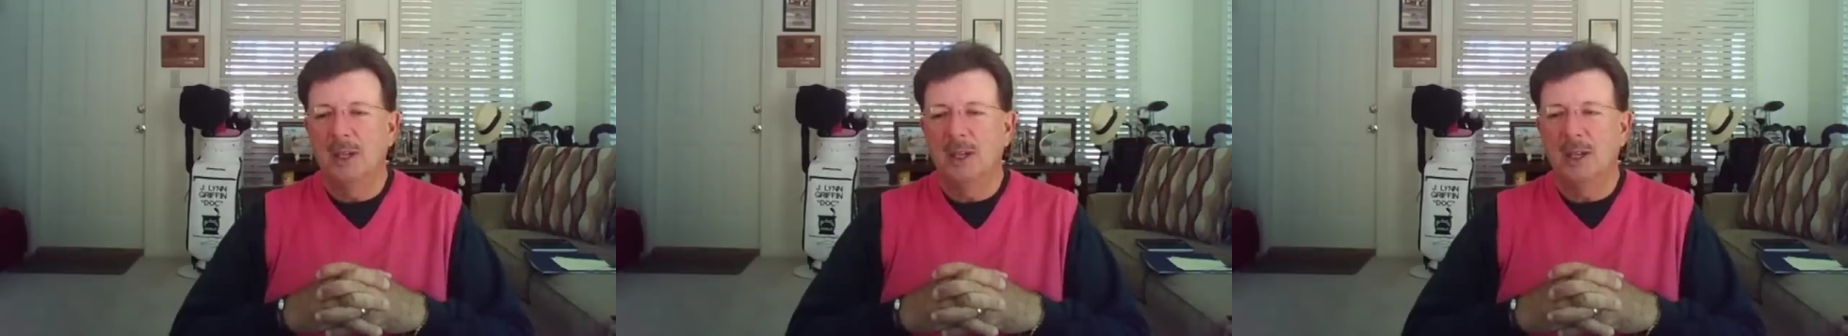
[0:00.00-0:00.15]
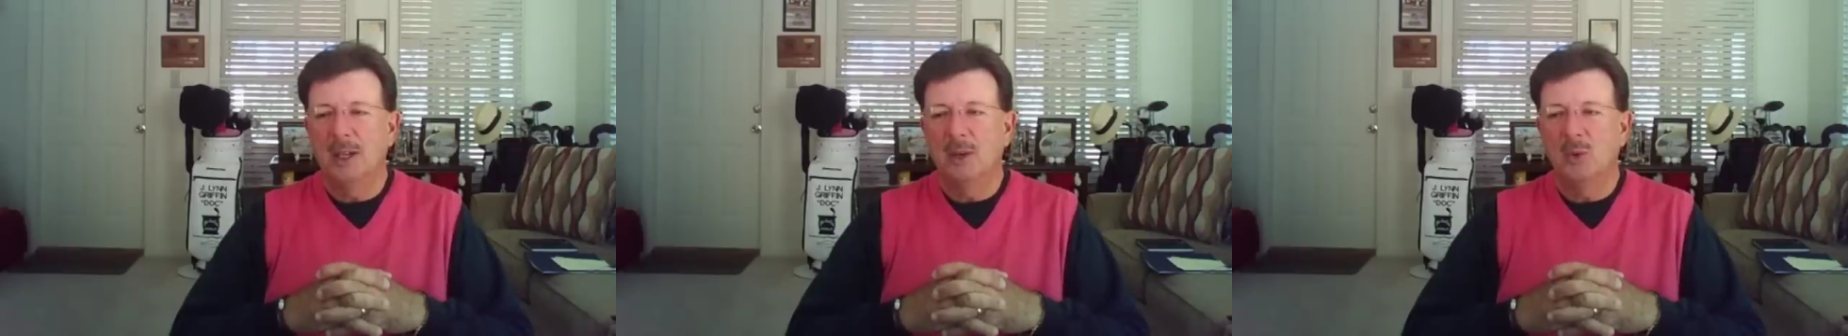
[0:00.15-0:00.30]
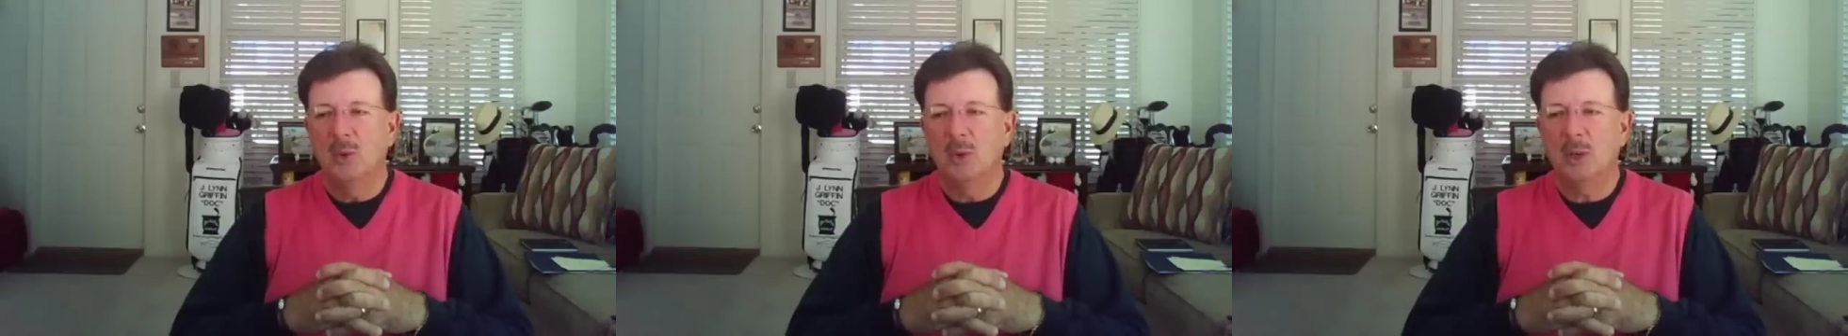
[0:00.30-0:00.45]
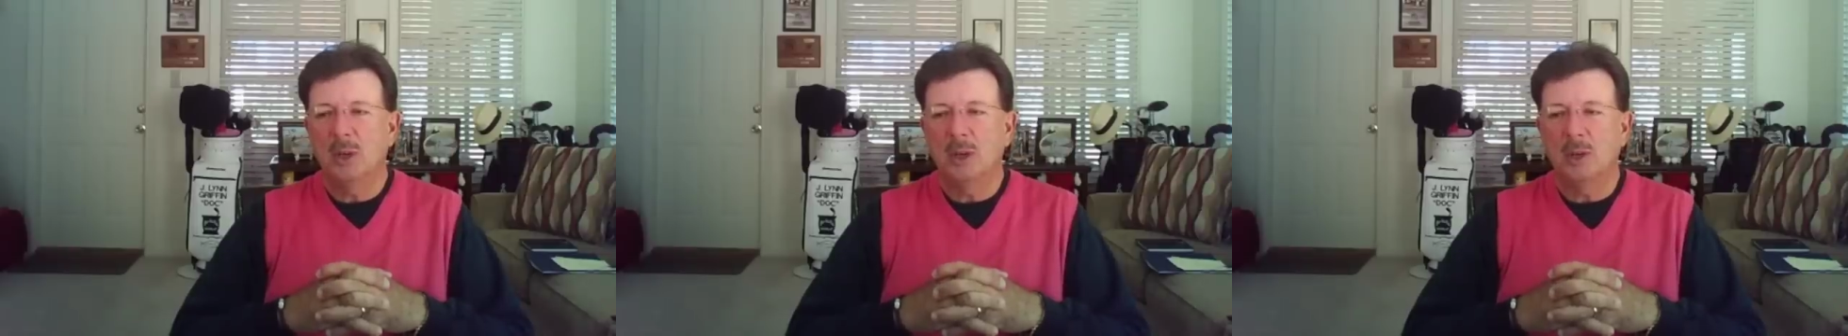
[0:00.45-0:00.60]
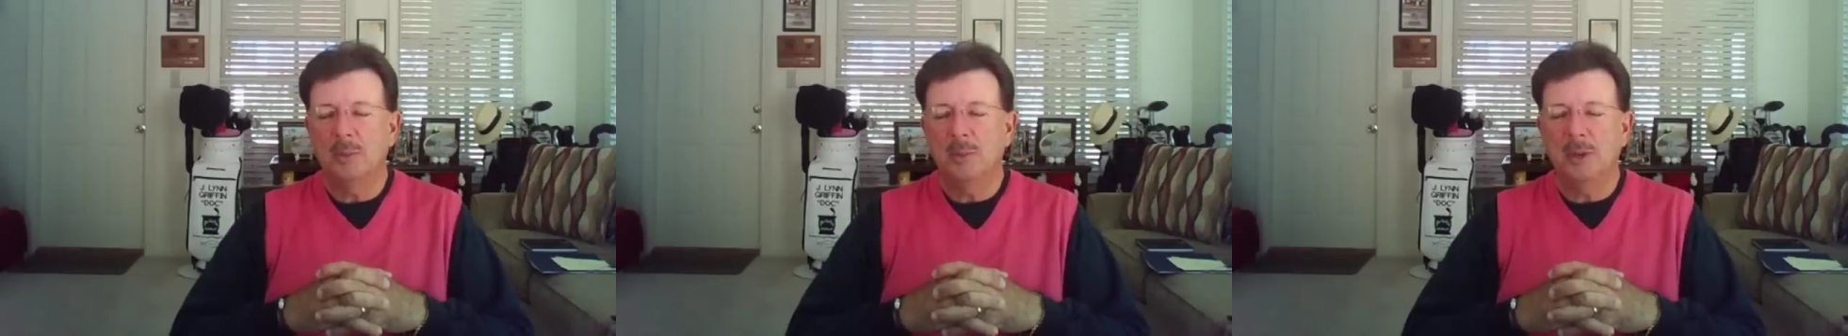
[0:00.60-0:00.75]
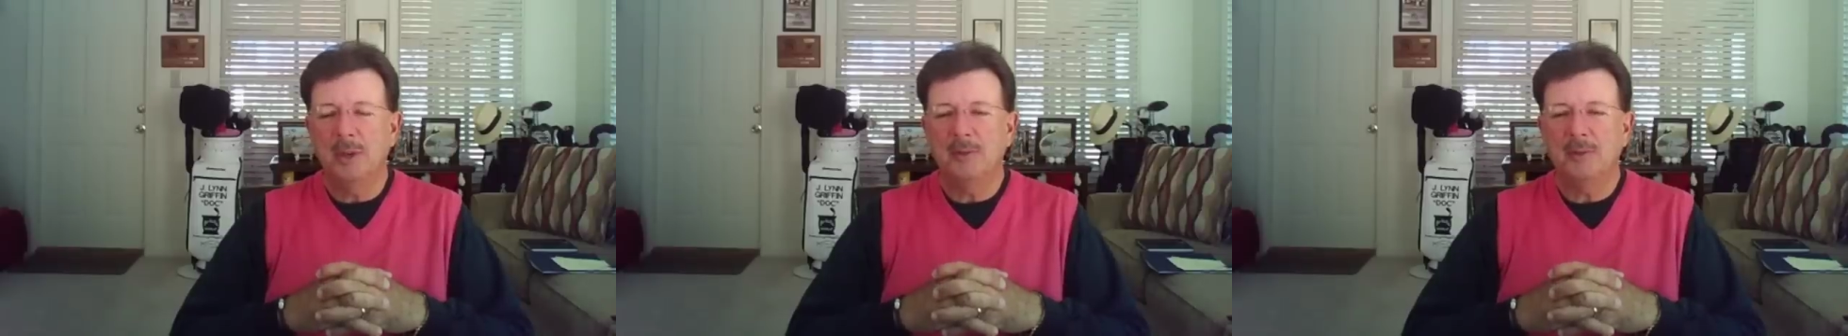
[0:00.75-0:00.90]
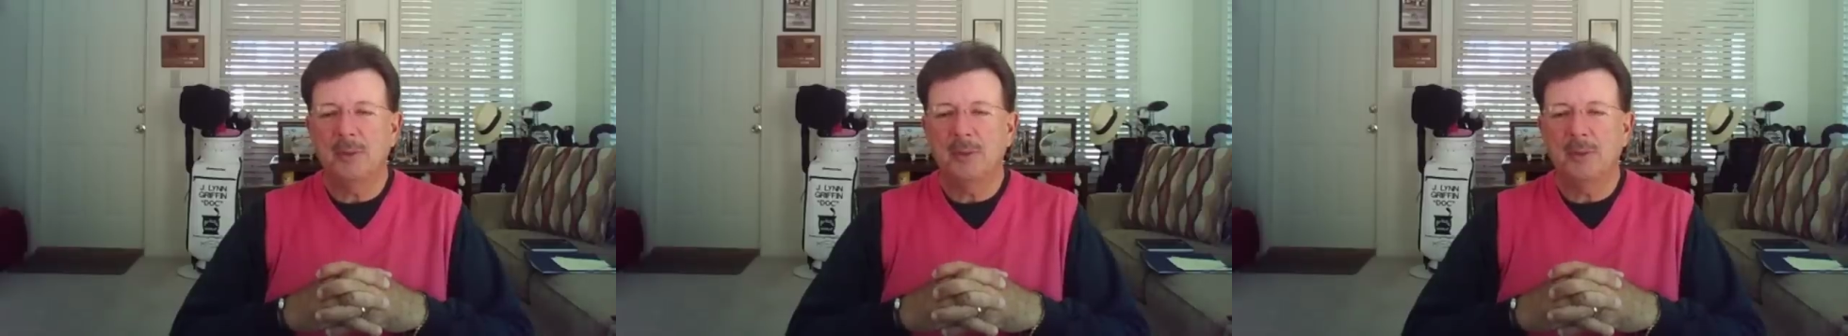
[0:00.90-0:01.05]
We'll come
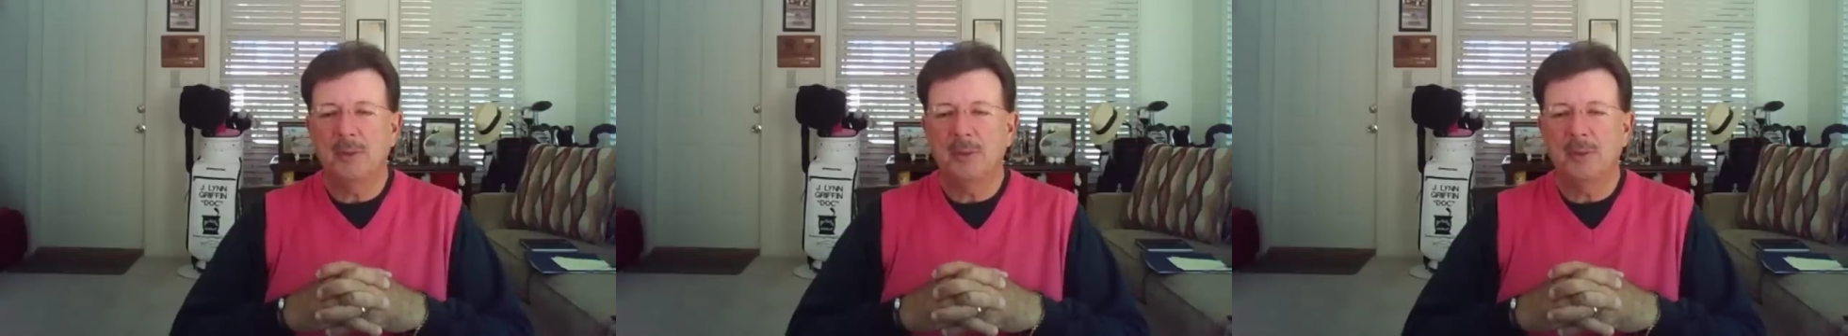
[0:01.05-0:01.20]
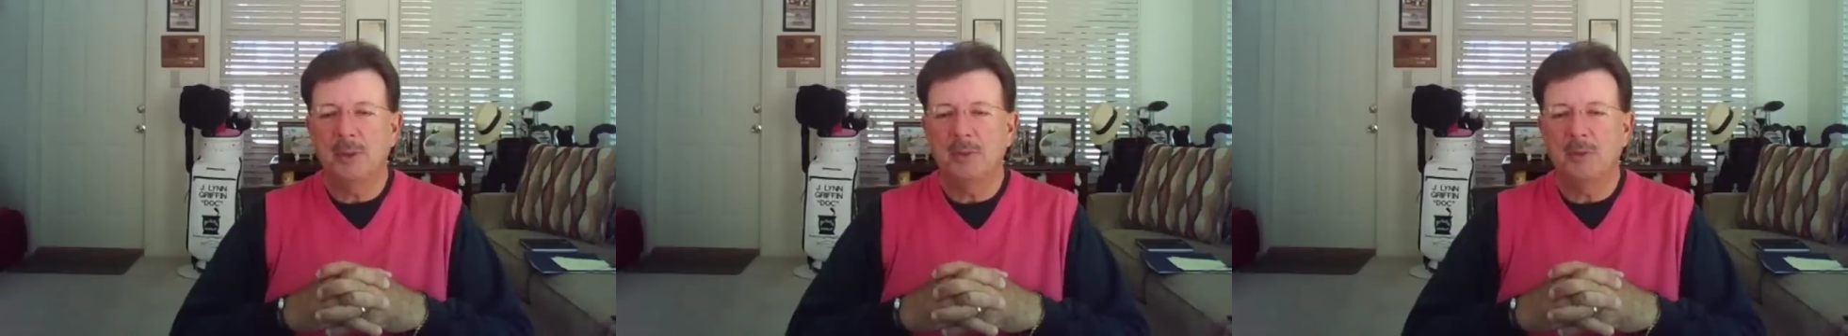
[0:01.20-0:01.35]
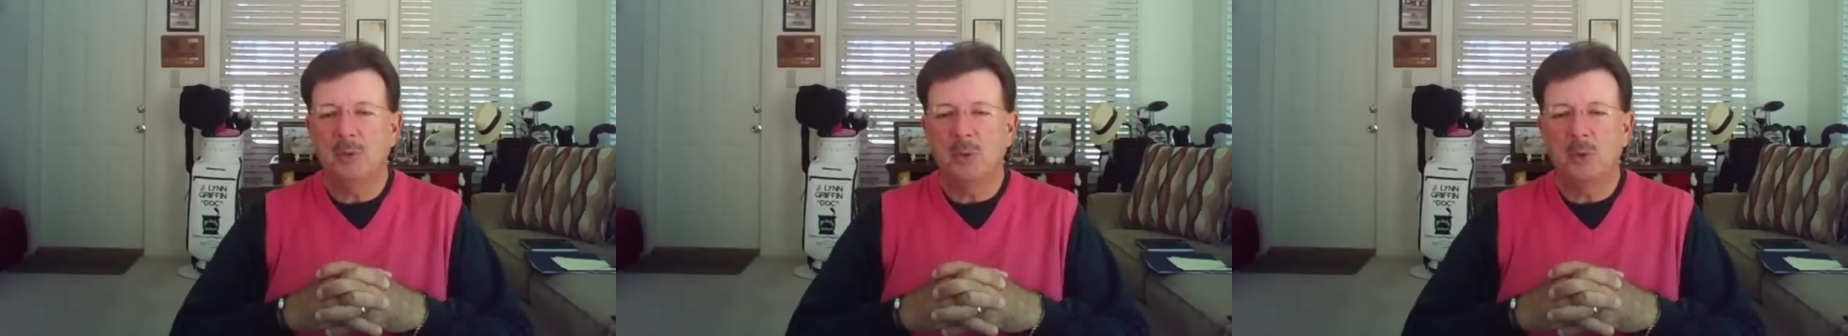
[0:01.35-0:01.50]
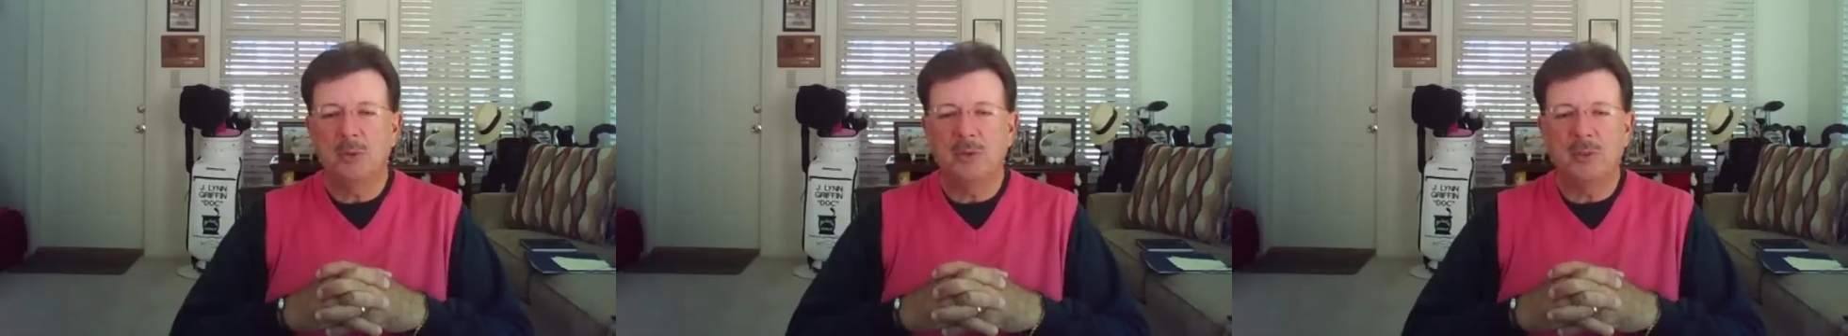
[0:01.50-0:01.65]
in for 3, 4,